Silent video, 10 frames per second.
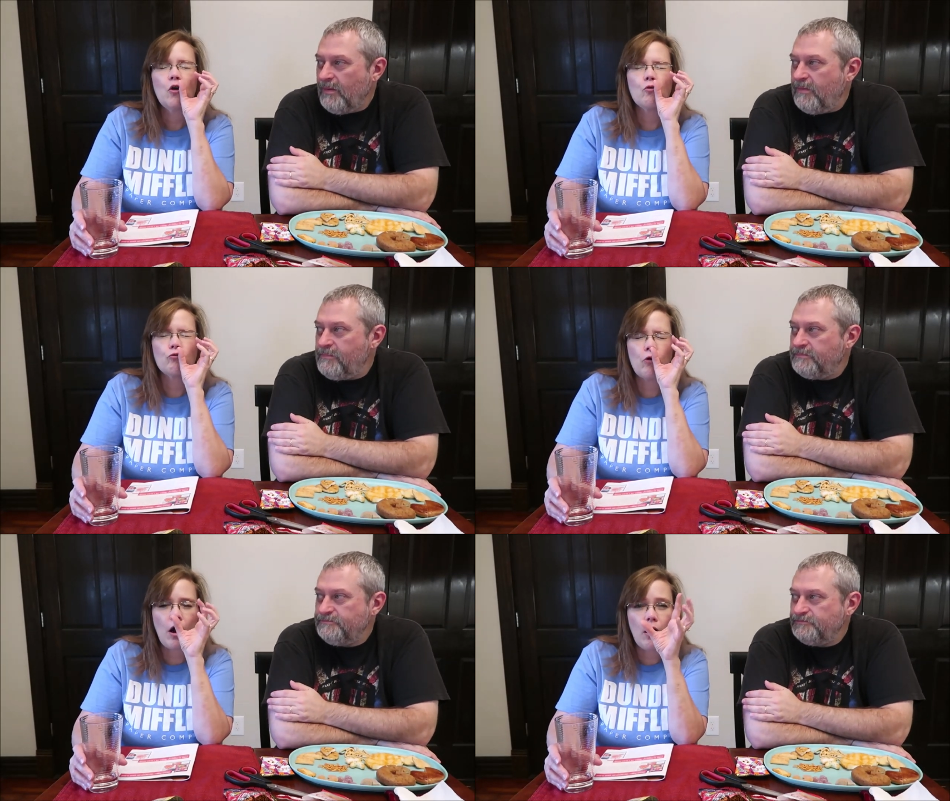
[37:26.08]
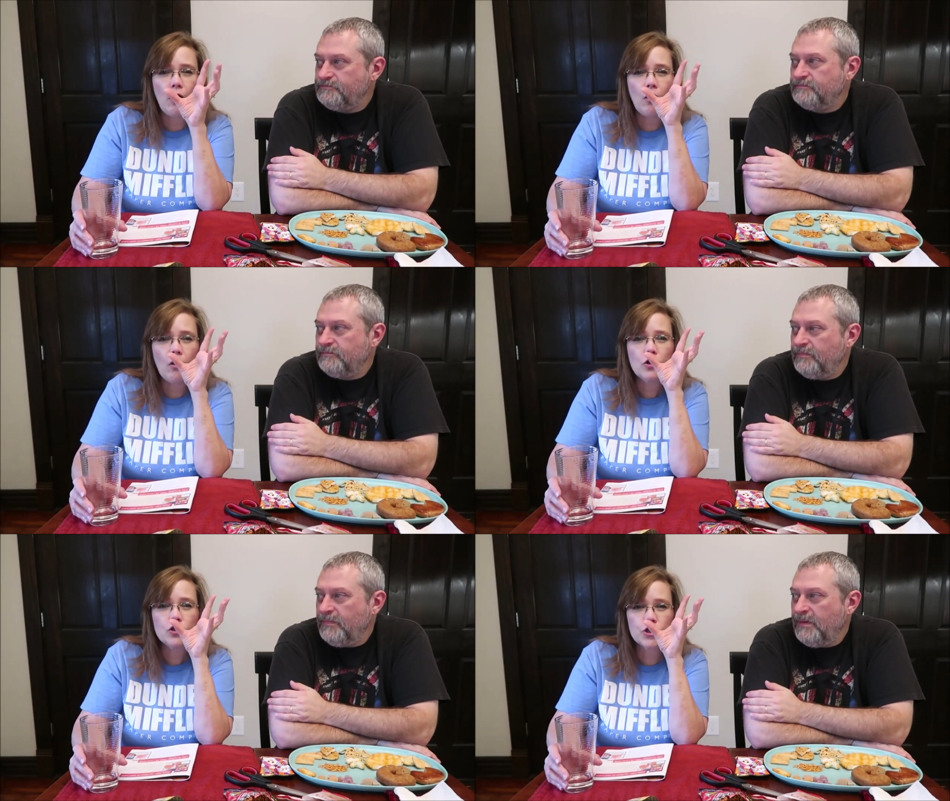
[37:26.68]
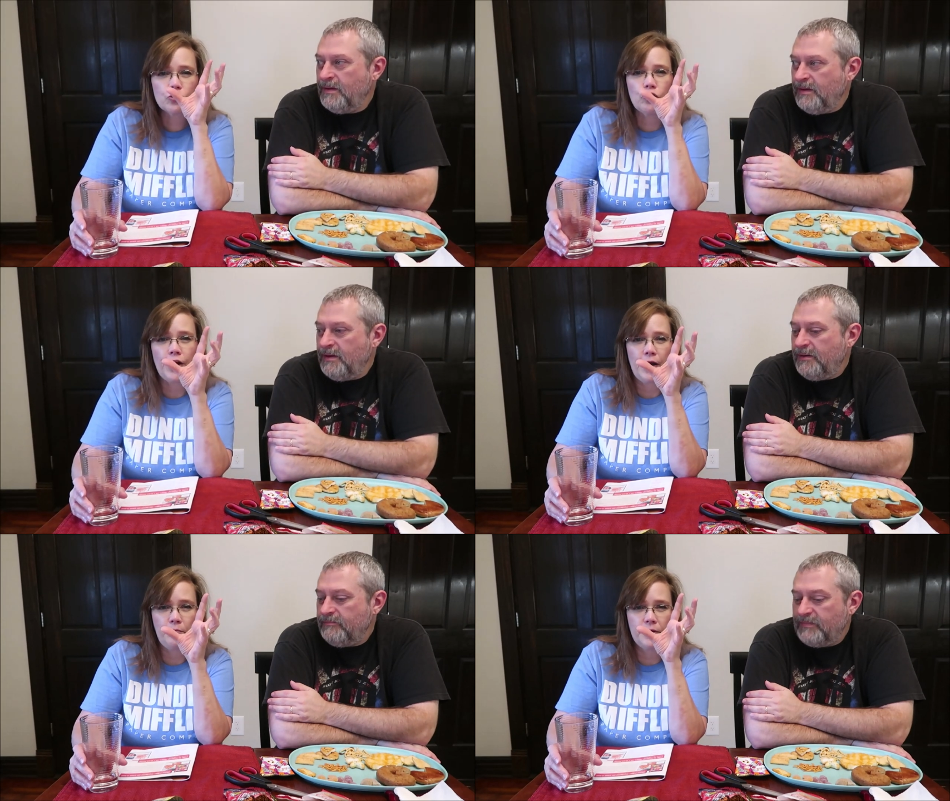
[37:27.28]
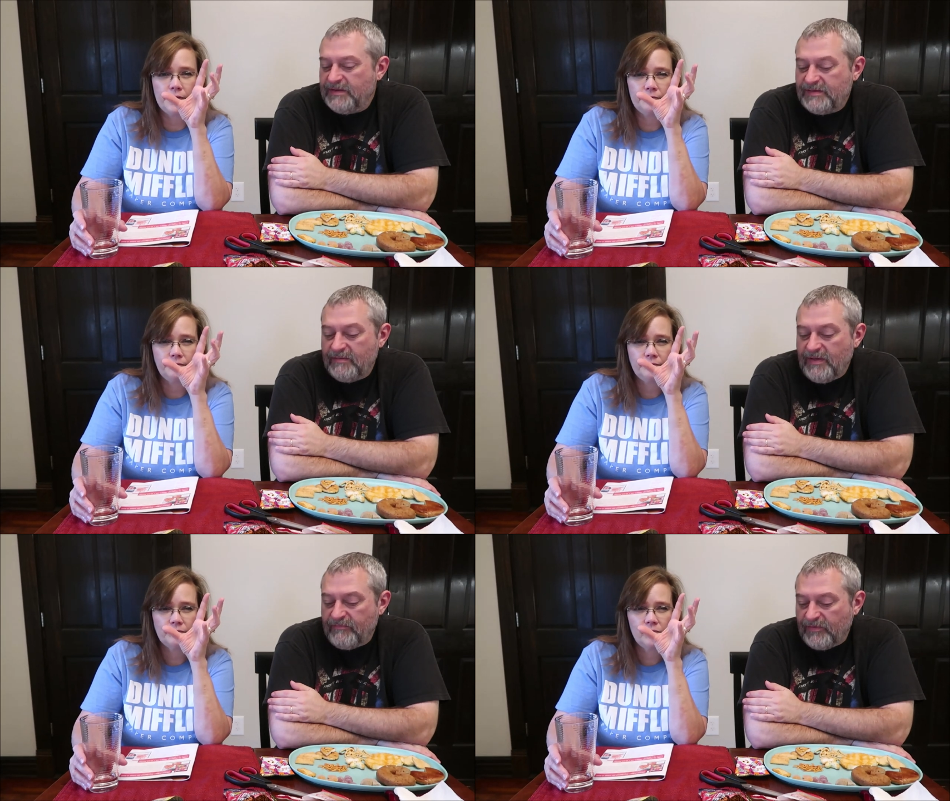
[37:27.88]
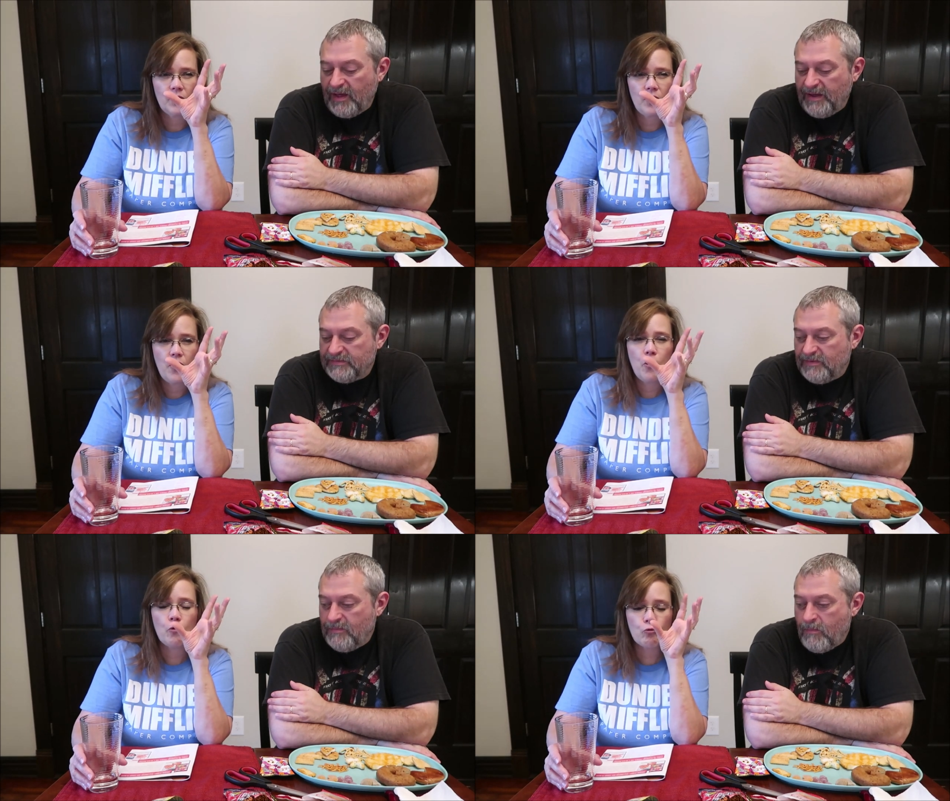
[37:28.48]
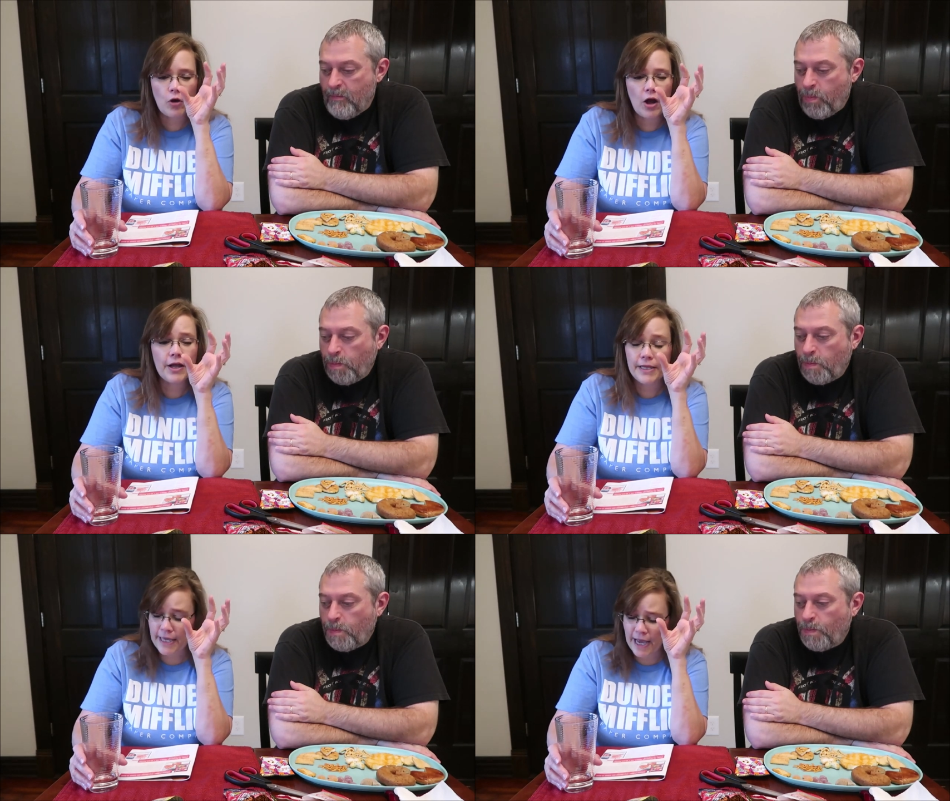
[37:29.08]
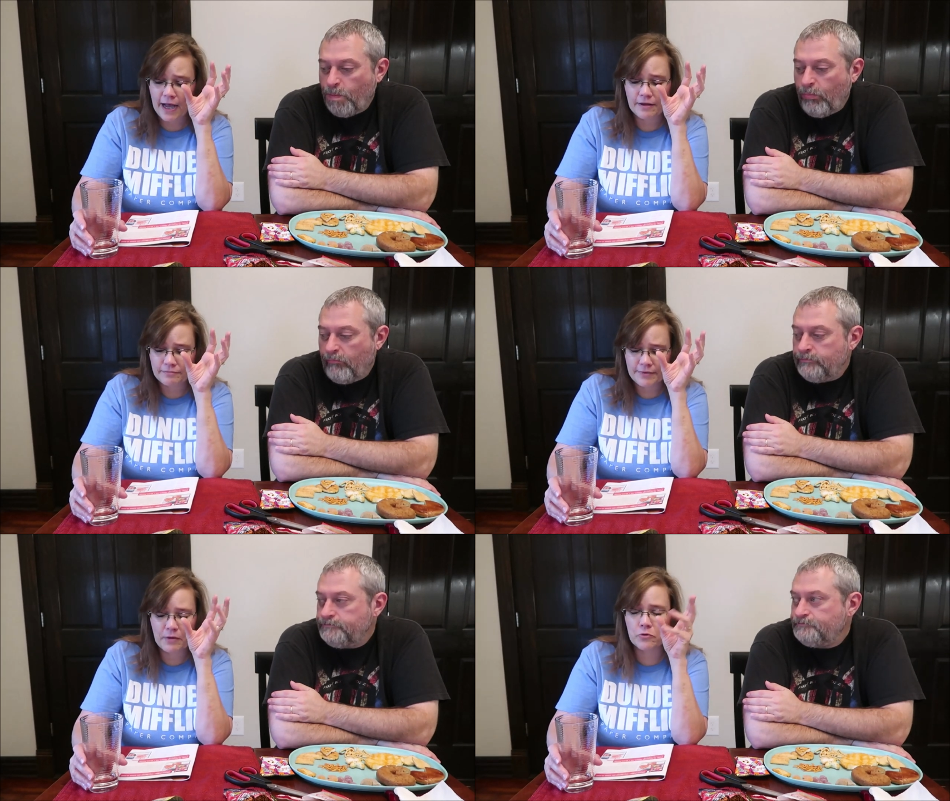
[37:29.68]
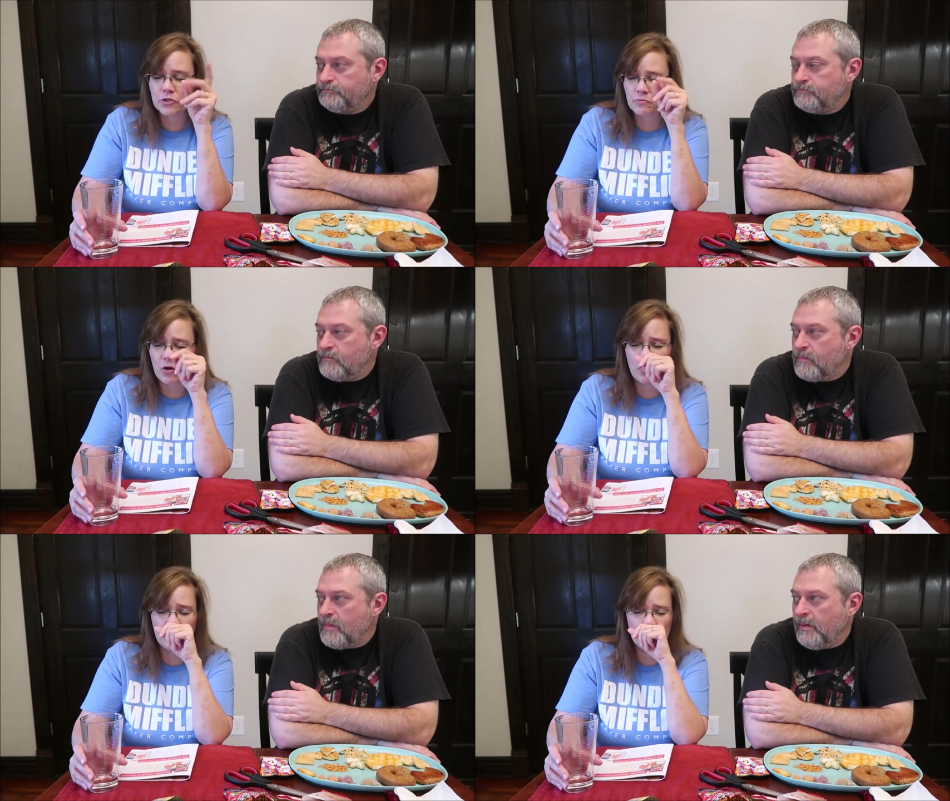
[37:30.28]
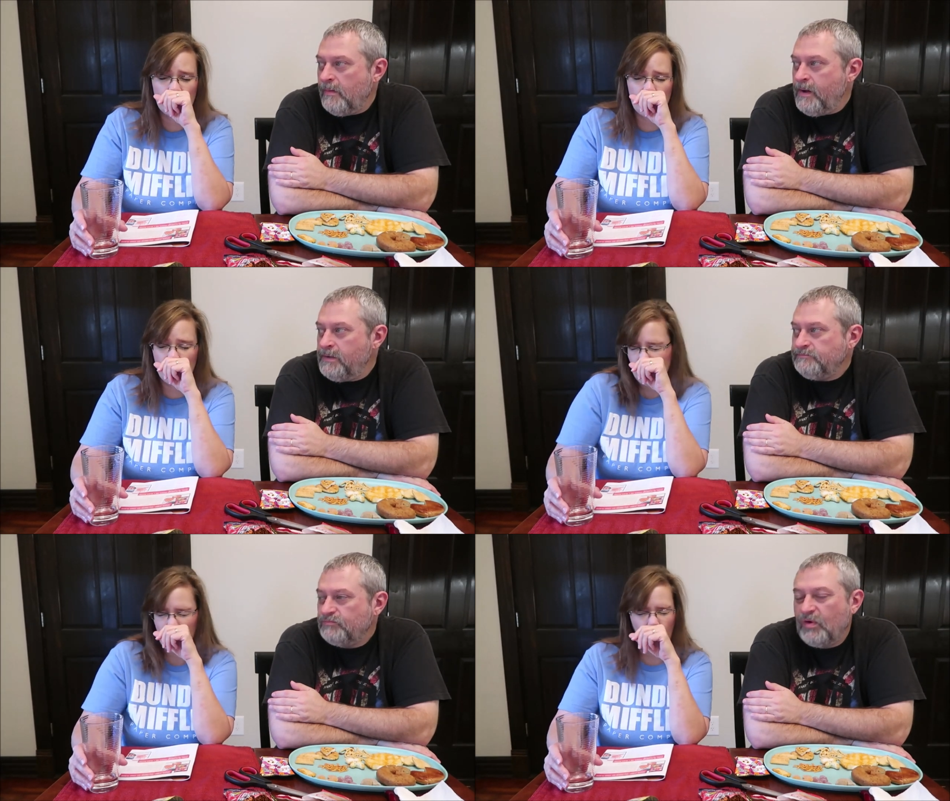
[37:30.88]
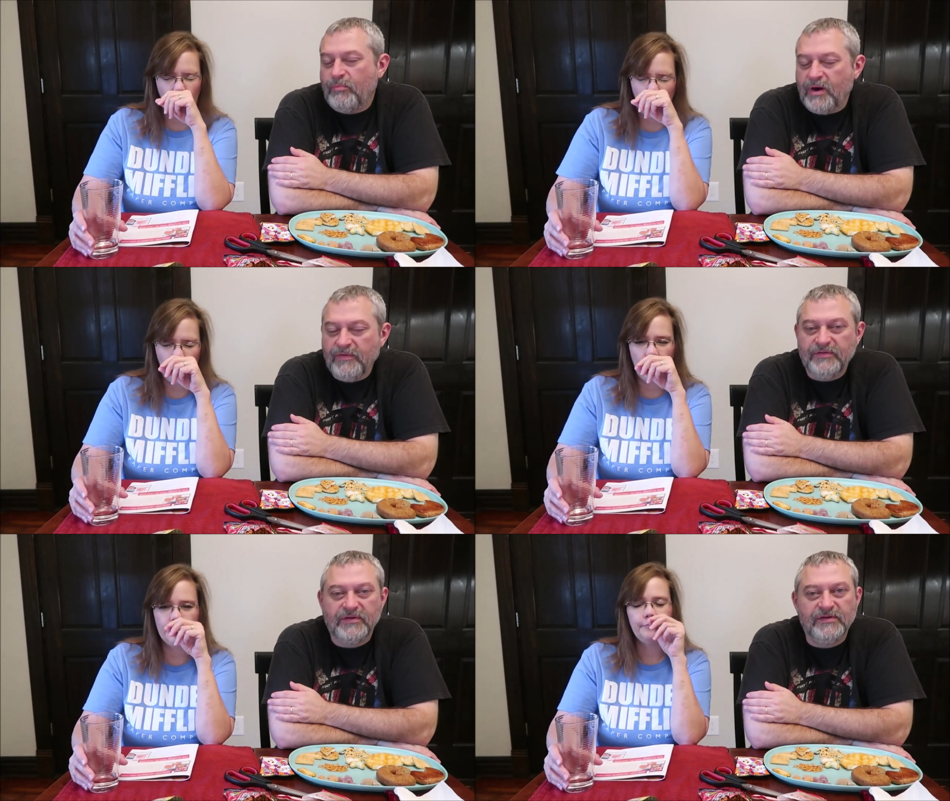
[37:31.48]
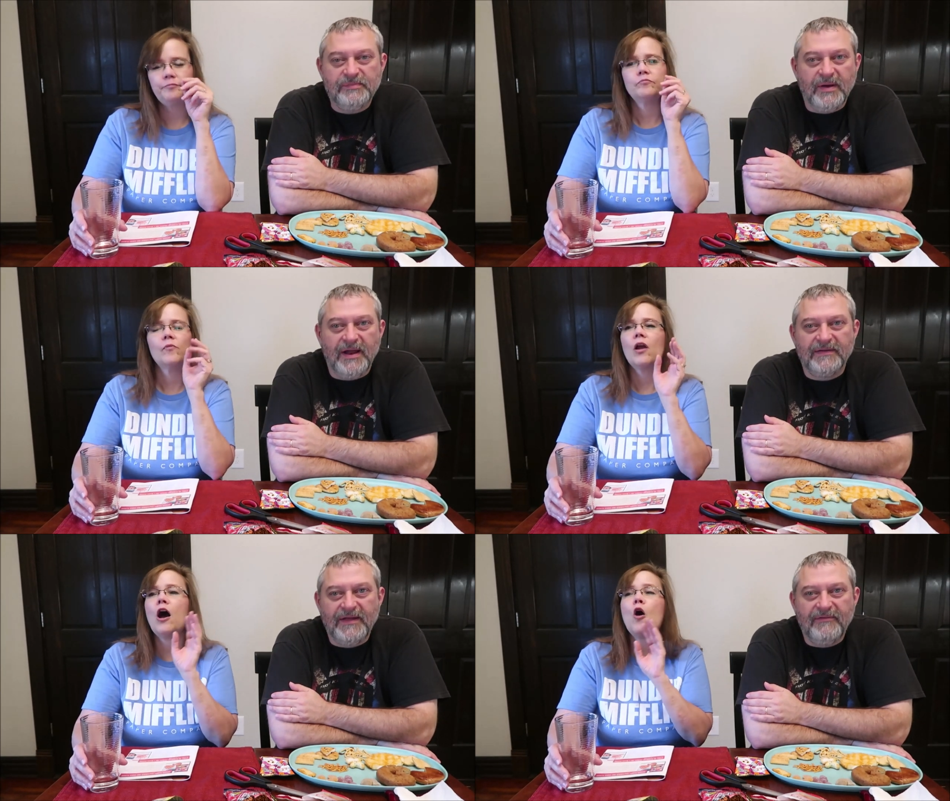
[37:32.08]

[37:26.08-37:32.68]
Speaker 1: raw shrimp.
Speaker 2: They saved that for last.
Speaker 1: Raw, yeah, they were smart. Oh.
Speaker 2: Your breath oh. is going to smell like
Speaker 1: that.